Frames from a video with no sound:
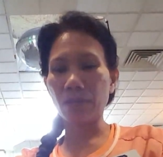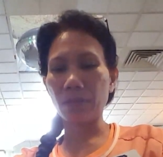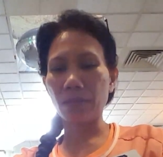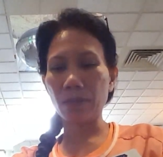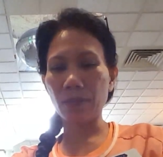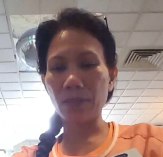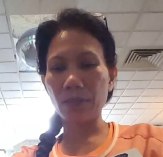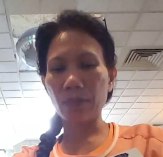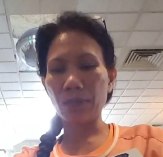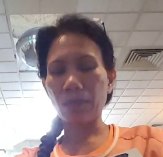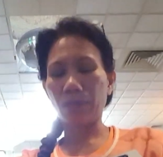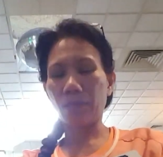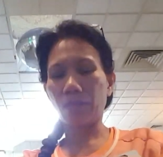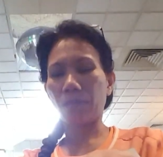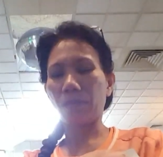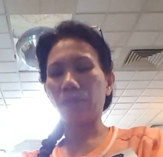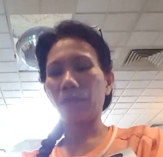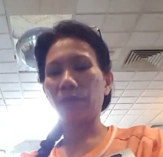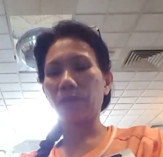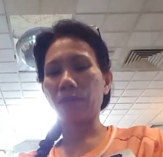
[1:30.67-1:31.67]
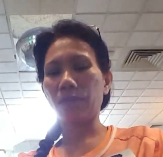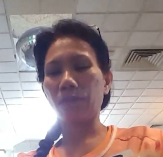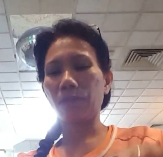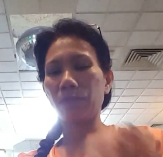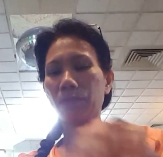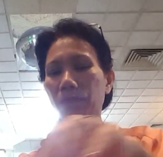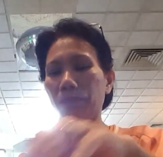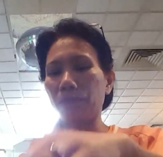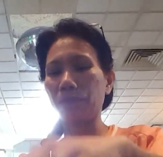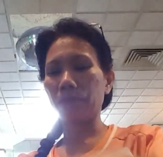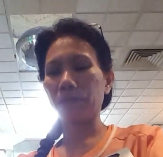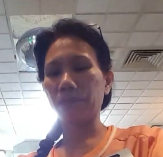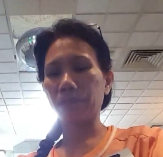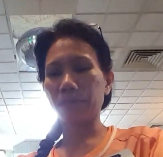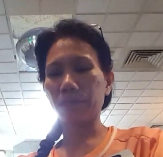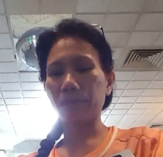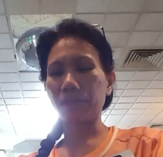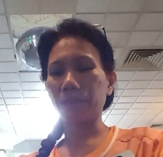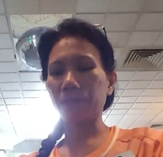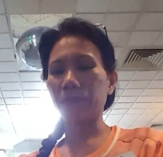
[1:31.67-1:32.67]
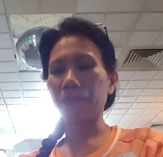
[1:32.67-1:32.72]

[no speech]